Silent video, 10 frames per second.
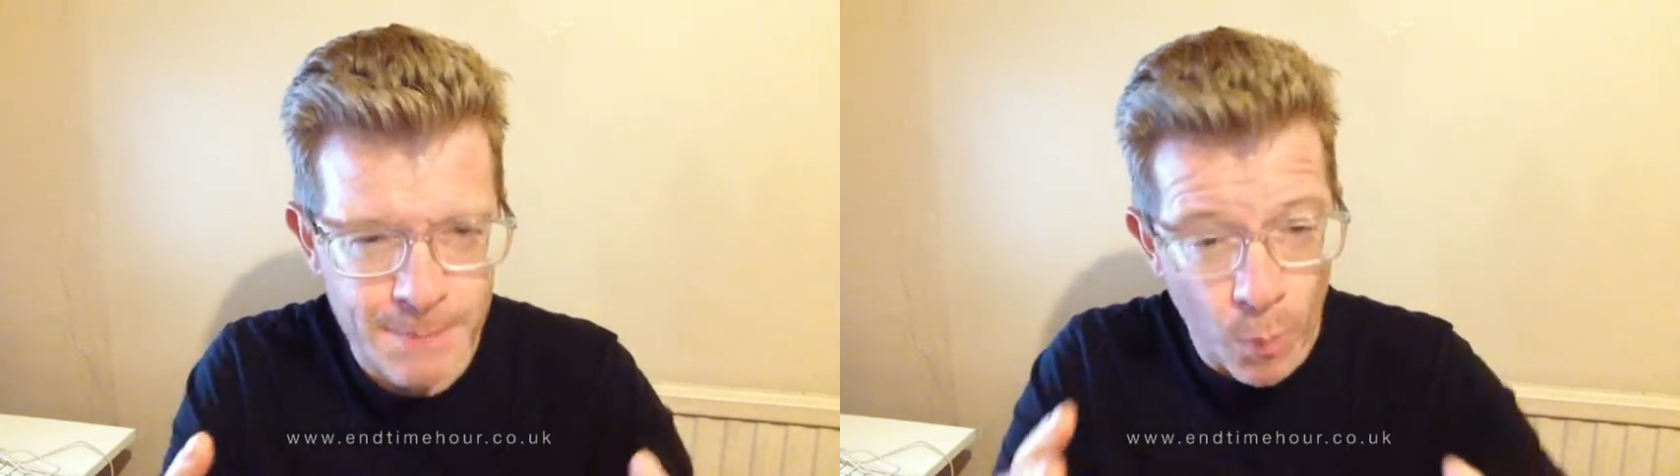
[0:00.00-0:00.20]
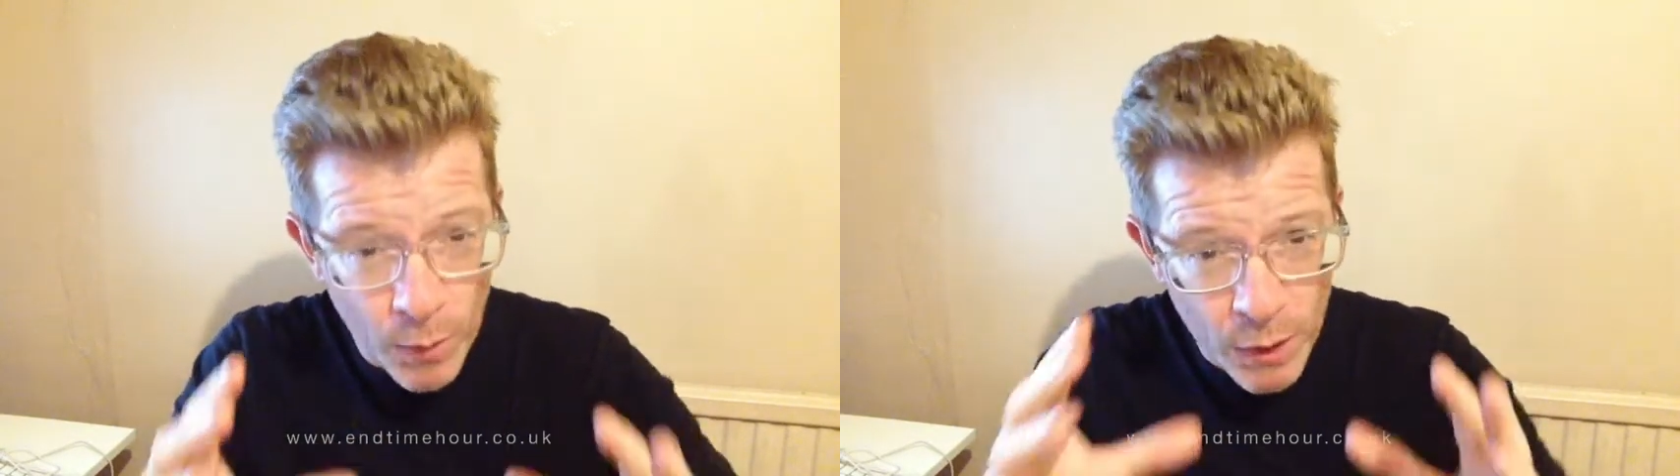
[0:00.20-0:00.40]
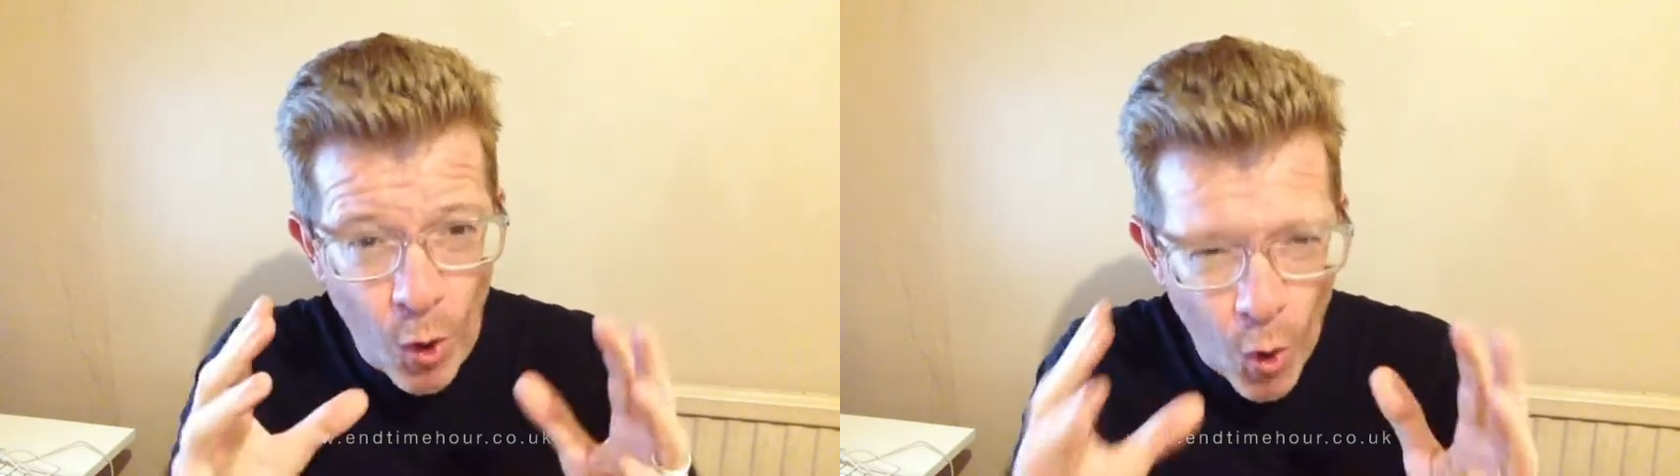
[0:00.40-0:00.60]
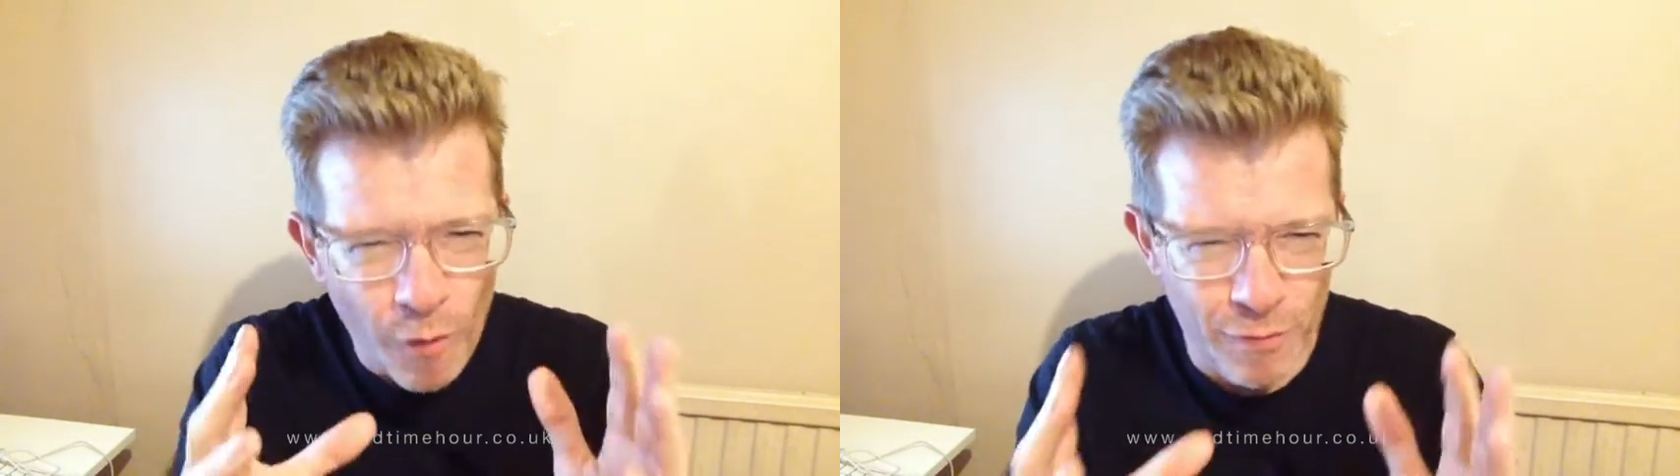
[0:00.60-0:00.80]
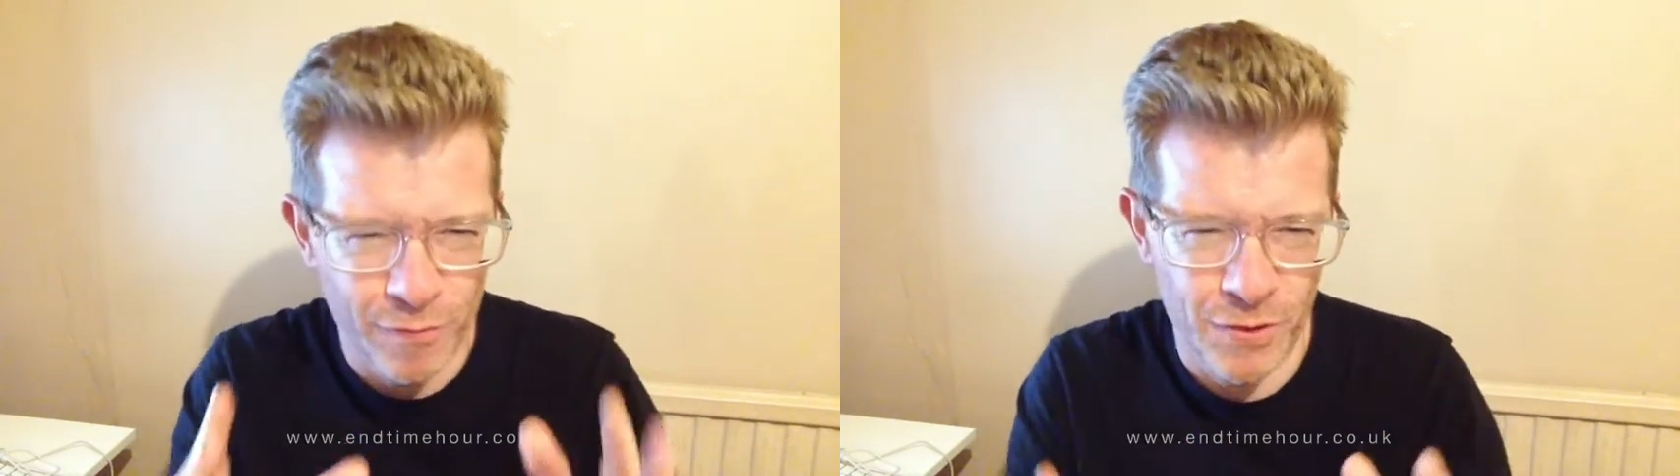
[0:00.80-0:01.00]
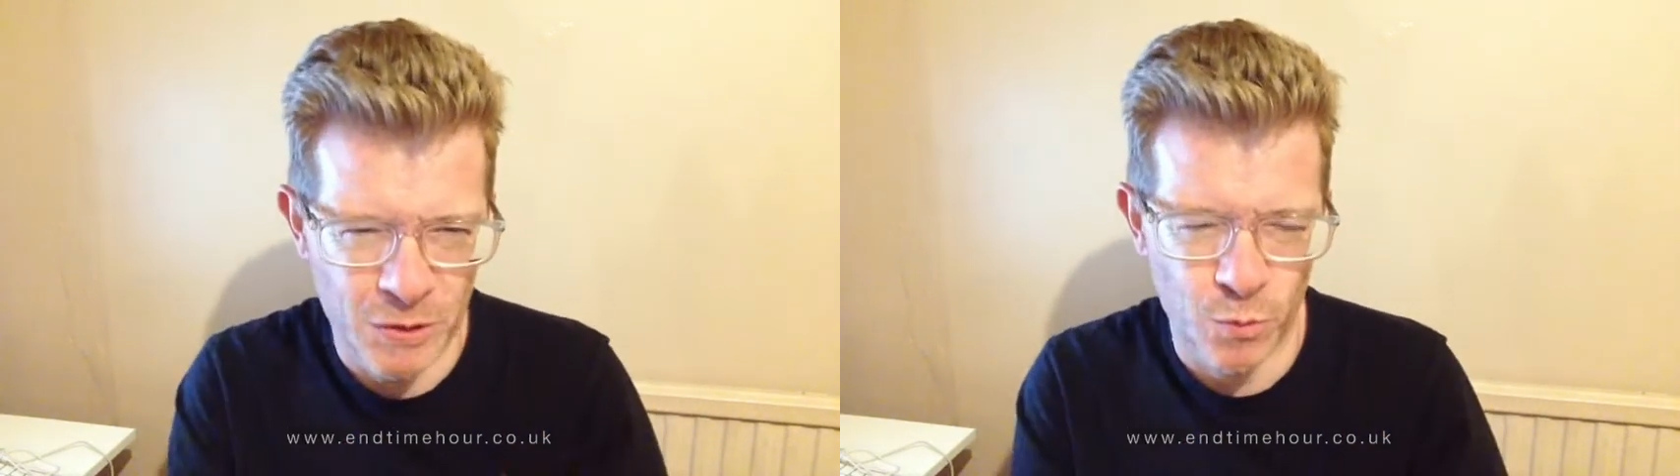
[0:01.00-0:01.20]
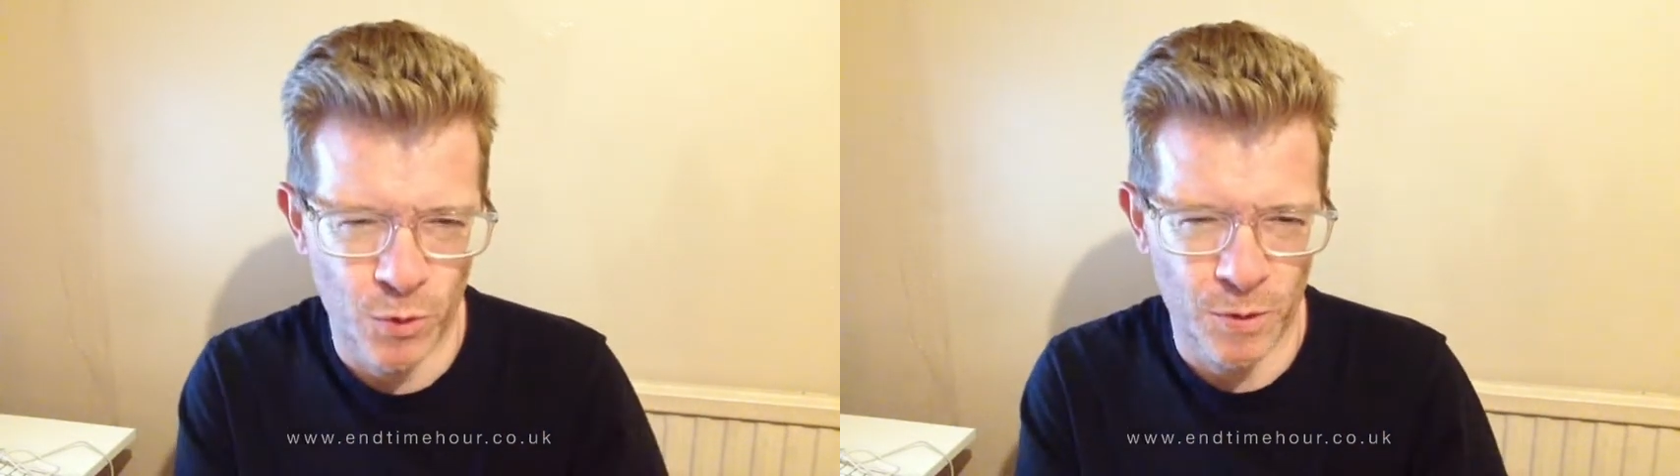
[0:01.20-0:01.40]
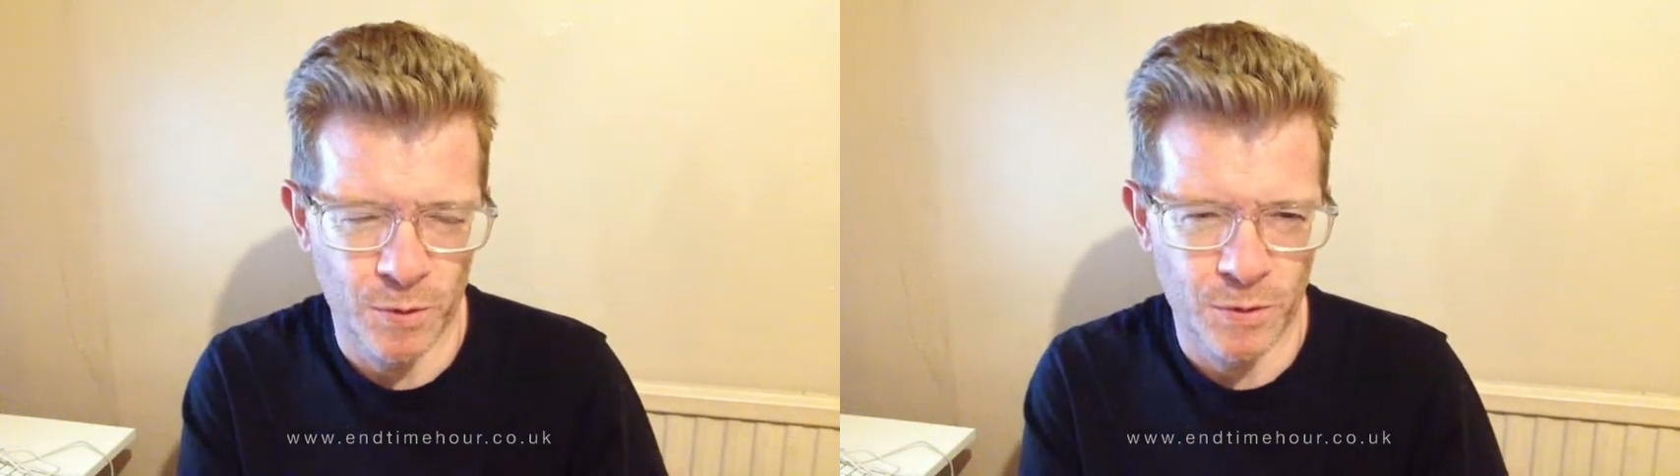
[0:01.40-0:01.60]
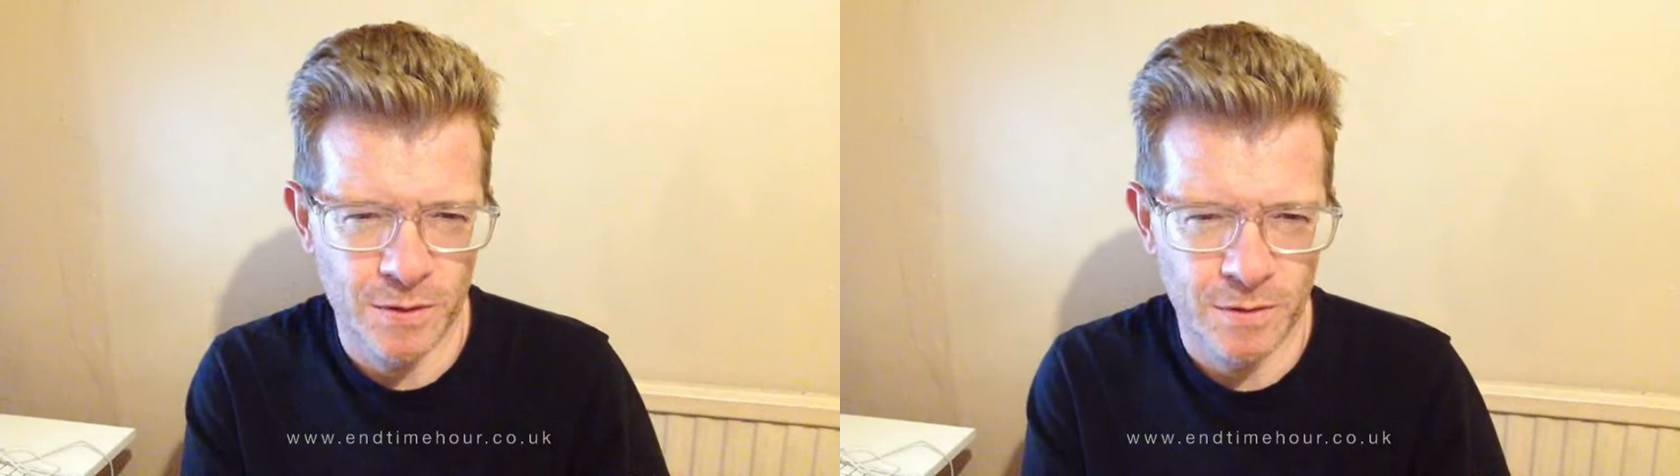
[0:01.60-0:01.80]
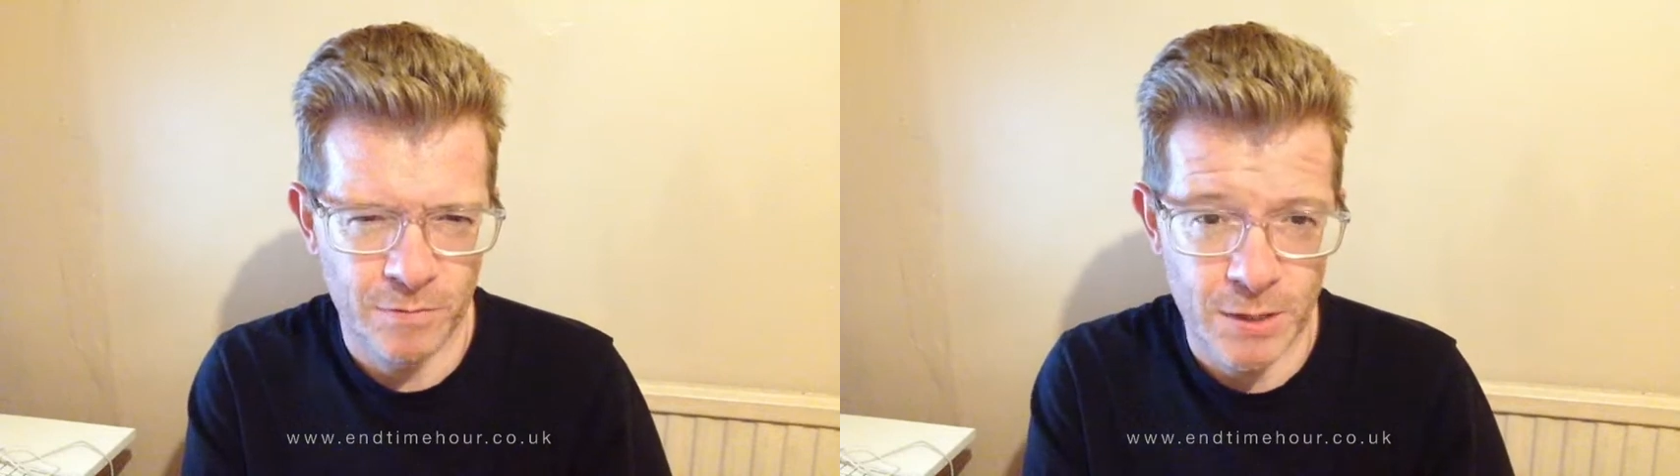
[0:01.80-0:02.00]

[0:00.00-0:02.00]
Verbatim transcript: but we're not of this world.